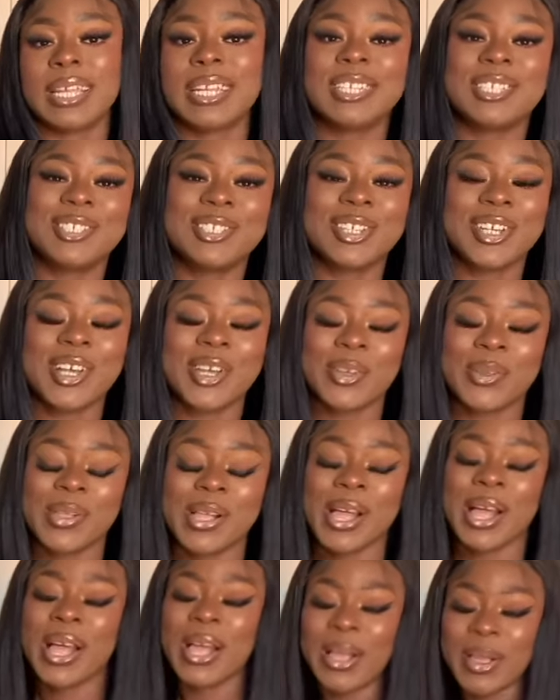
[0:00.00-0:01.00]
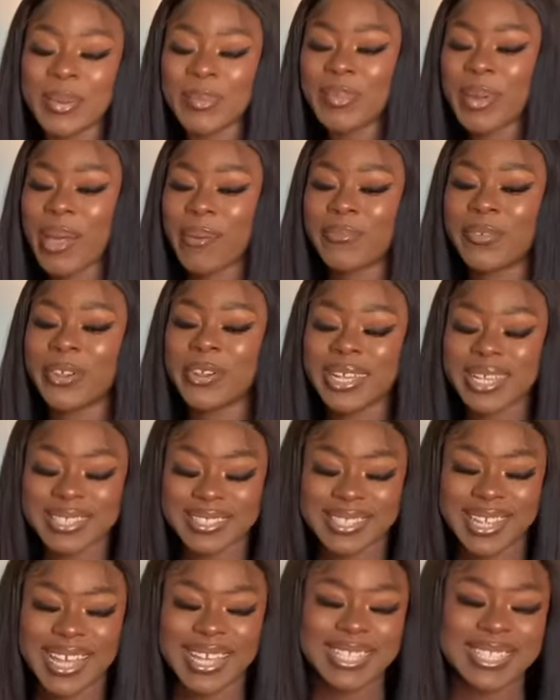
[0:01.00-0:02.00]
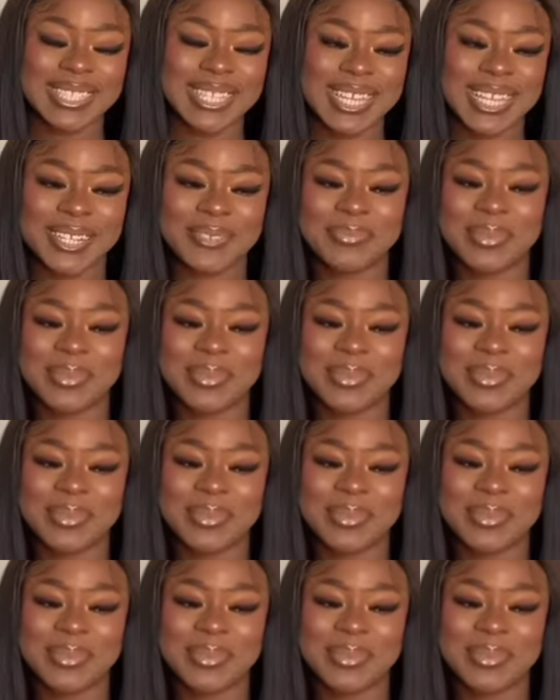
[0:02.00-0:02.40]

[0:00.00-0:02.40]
intro, but I'm very excited.